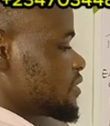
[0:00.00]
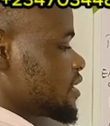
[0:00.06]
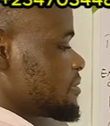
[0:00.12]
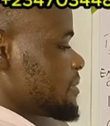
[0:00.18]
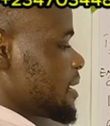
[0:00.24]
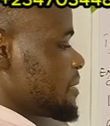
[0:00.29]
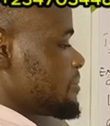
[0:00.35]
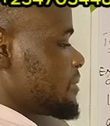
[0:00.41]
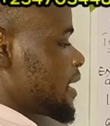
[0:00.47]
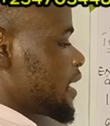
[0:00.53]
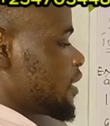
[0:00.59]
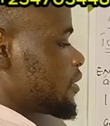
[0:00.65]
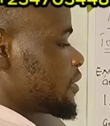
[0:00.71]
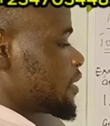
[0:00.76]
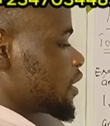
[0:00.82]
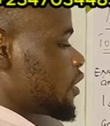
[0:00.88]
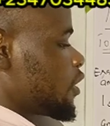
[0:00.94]
remember
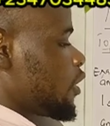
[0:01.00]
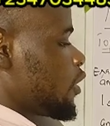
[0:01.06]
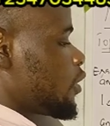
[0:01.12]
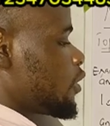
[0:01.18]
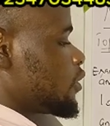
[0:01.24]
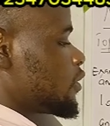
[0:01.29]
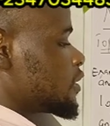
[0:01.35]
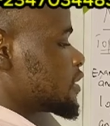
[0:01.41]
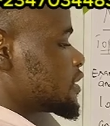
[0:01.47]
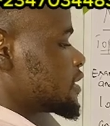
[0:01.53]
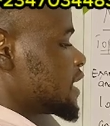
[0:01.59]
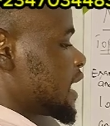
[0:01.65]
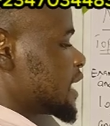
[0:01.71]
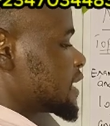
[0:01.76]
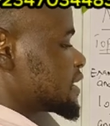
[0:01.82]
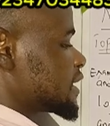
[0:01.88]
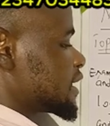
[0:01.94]
or recall
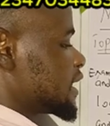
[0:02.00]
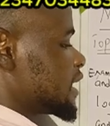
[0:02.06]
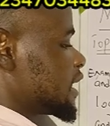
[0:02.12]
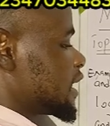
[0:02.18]
that